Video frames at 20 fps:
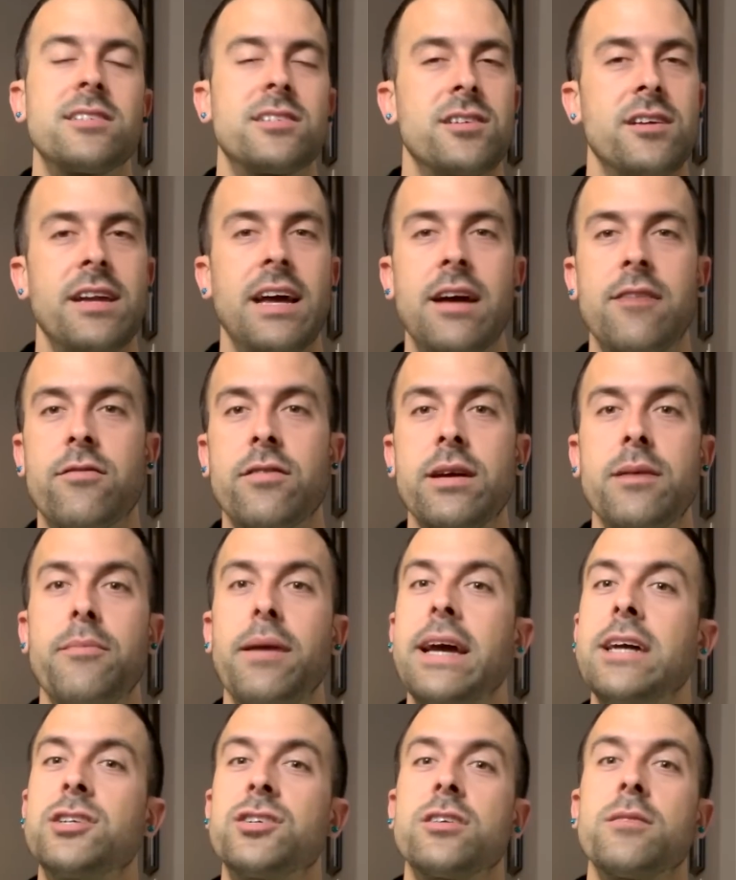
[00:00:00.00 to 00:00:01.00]
It's on every
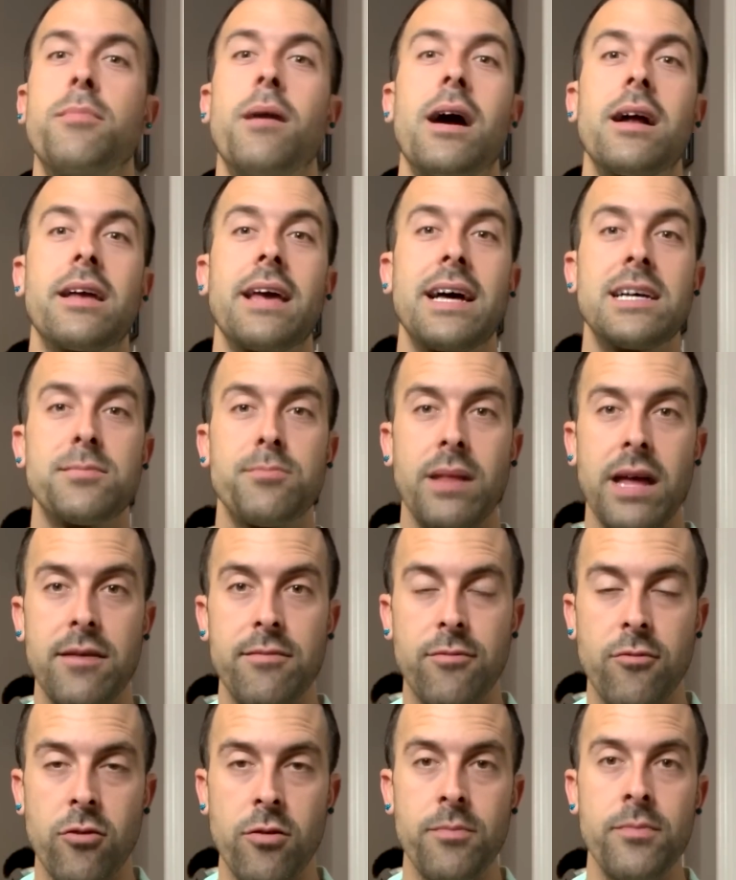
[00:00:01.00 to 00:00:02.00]
major podcast
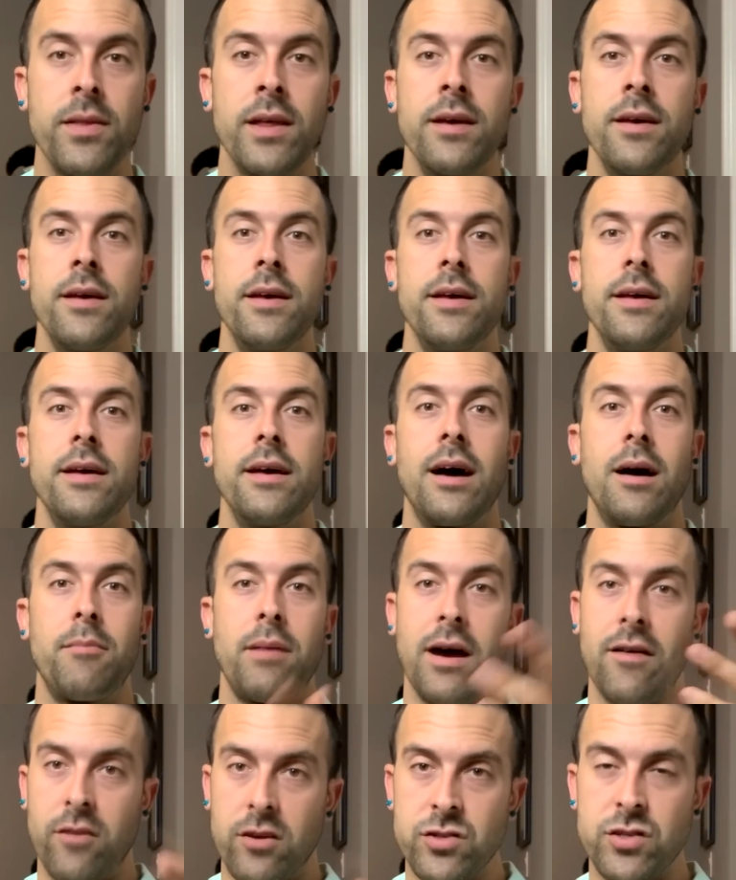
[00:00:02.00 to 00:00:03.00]
platform. Um,
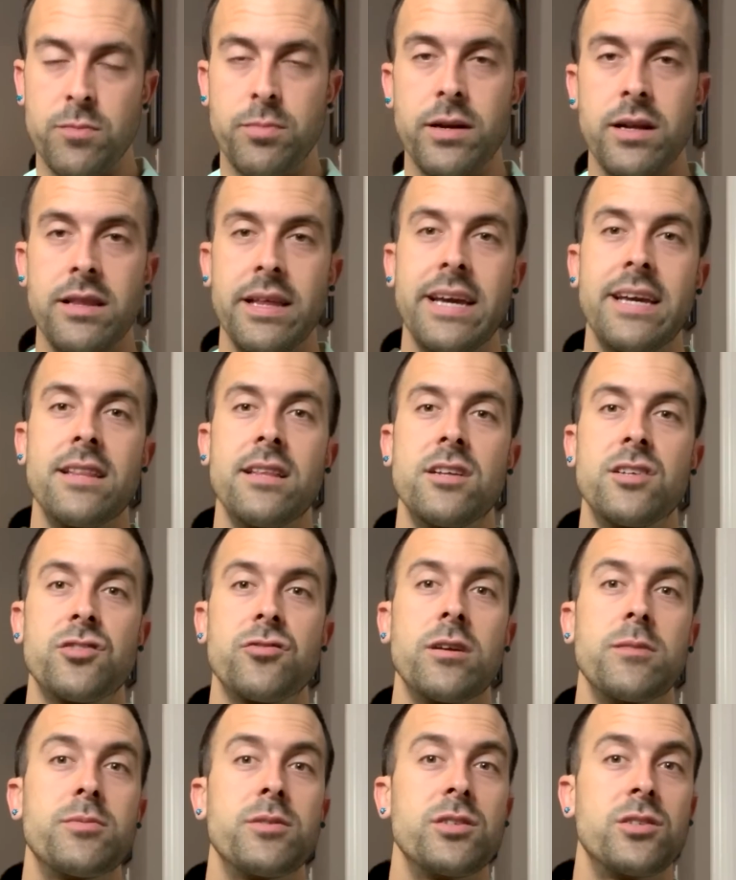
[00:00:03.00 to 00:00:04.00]
I've also put a link in the
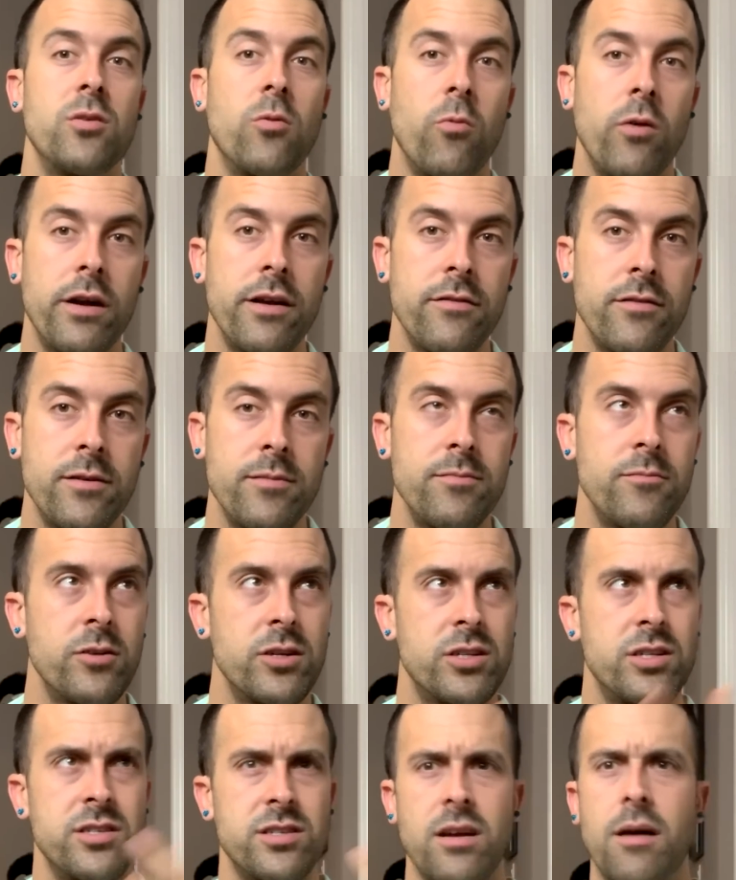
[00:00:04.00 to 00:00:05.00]
description to one of them,
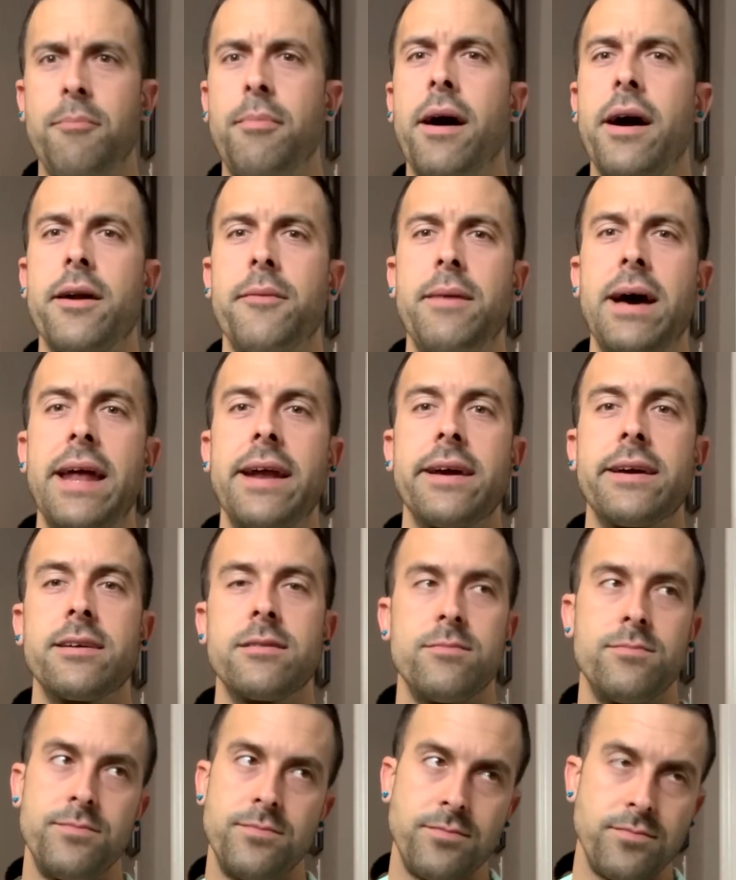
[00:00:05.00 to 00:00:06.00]
which is on Podomatic.
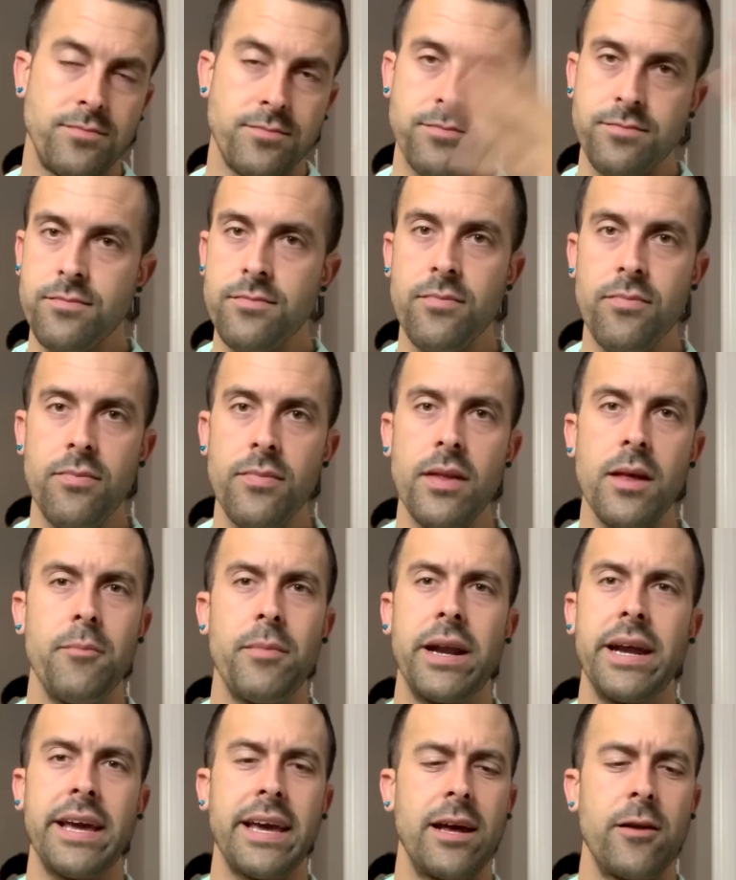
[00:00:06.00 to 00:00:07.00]

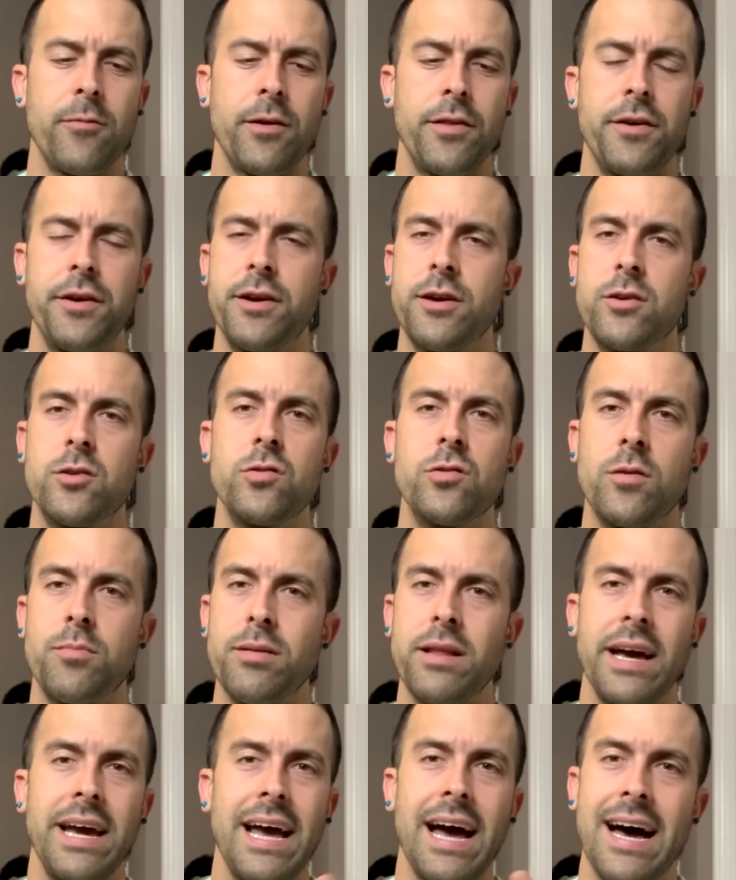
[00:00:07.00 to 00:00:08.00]
But again, whether you're Google
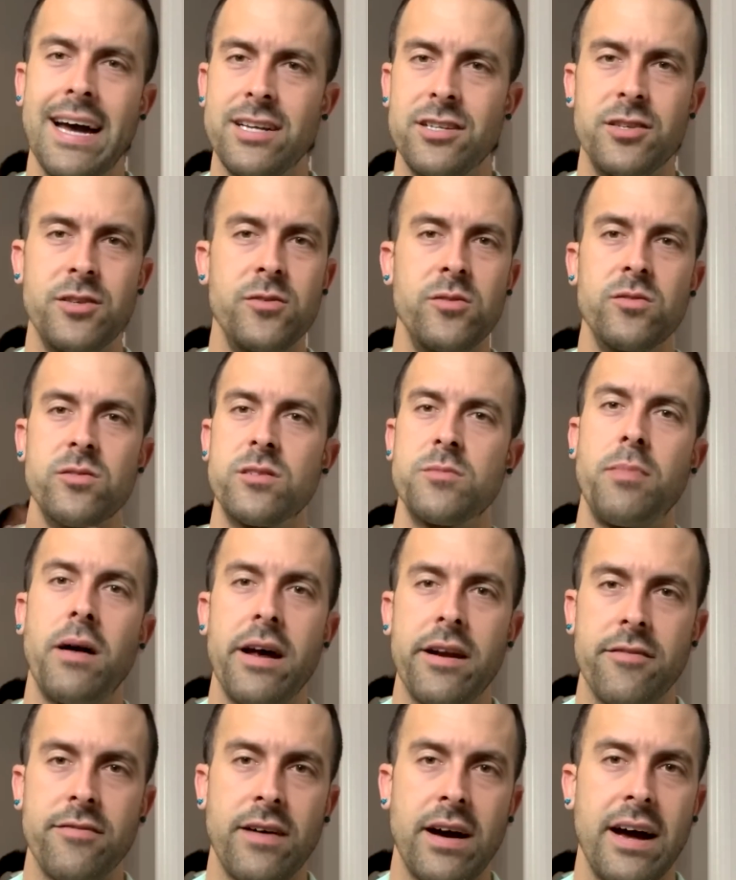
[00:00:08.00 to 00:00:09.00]
Play, iTunes,
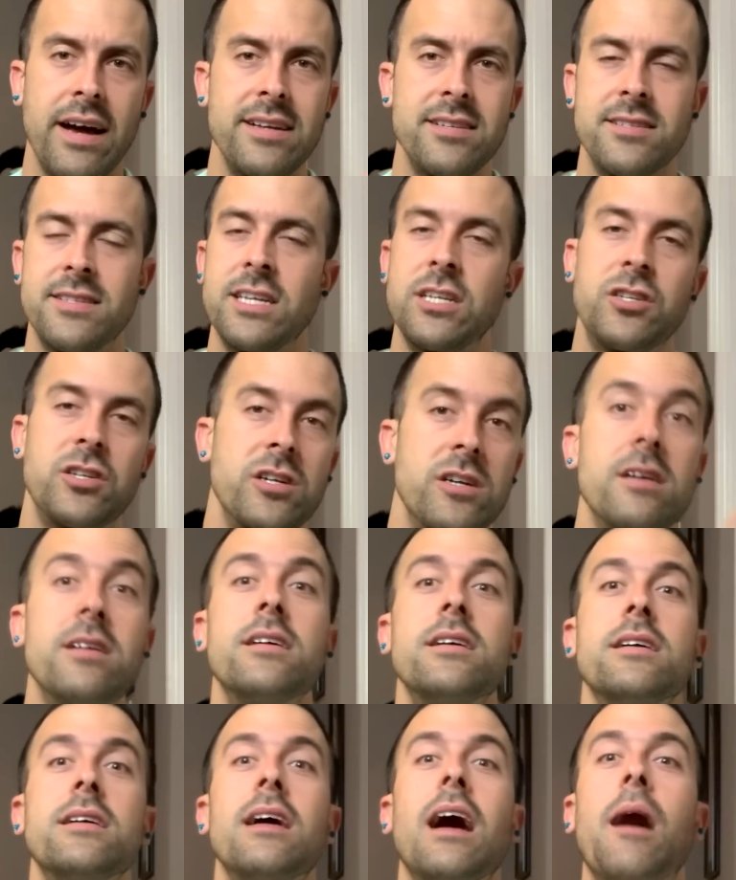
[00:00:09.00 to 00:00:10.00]
Spotify, Stitcher,
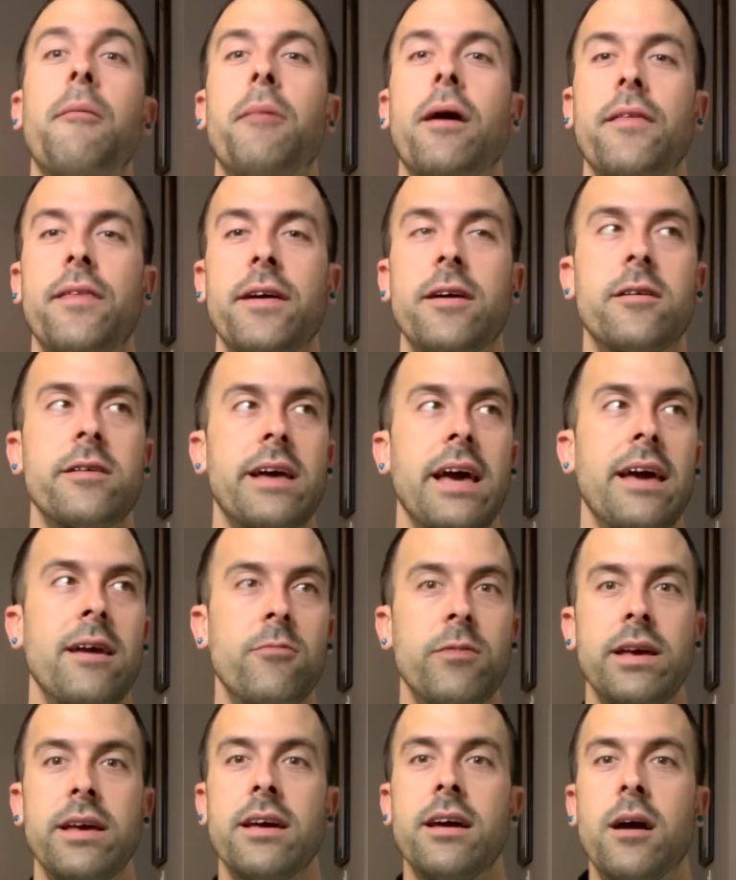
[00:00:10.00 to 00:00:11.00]
I'm on there, okay? And
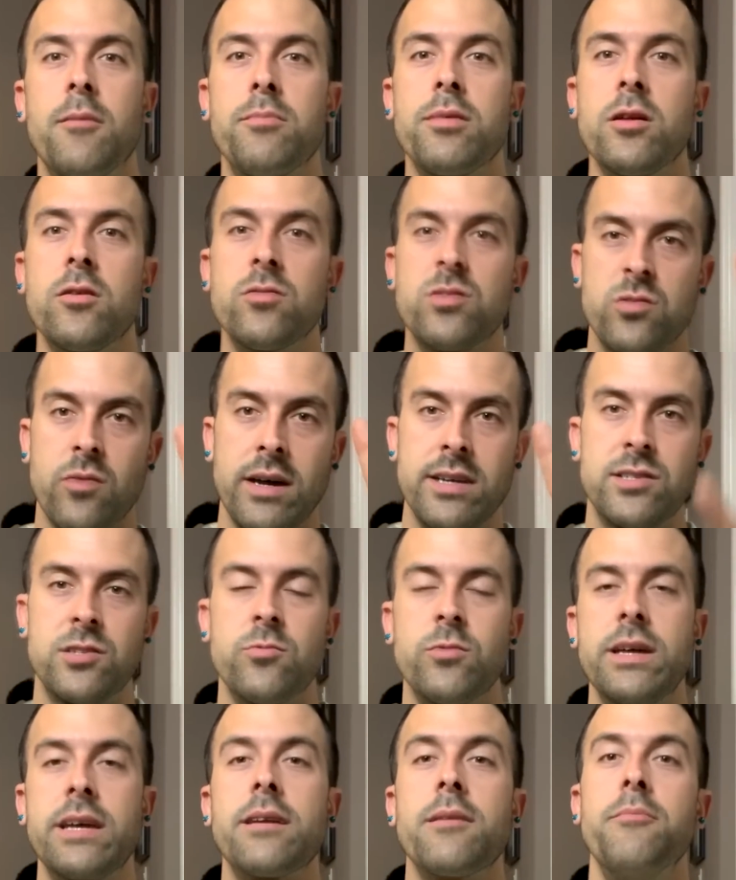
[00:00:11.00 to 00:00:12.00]
we upload twice a
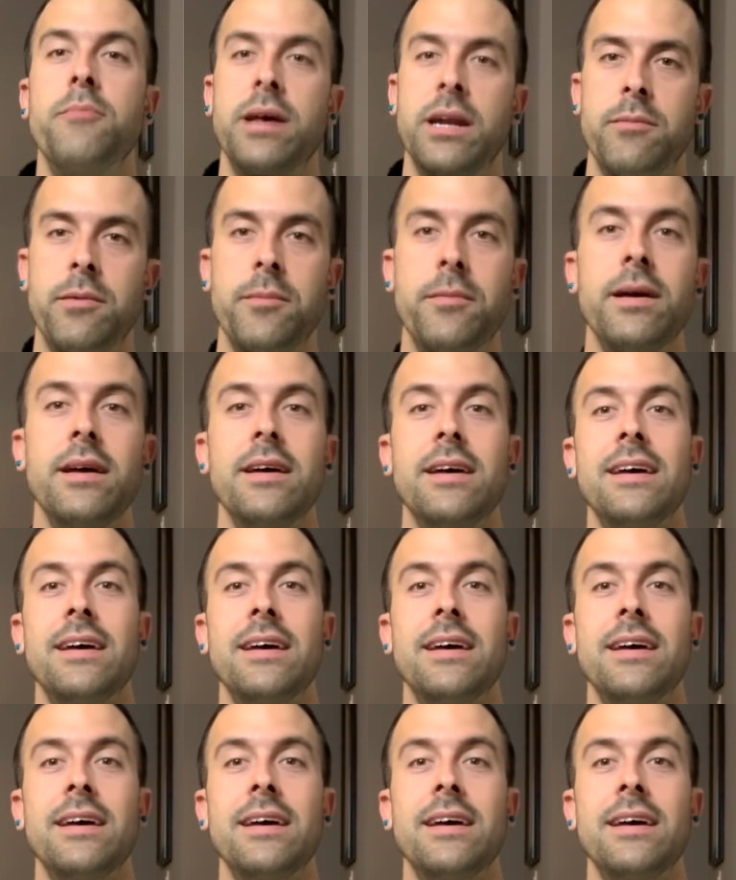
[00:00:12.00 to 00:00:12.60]
week minimum.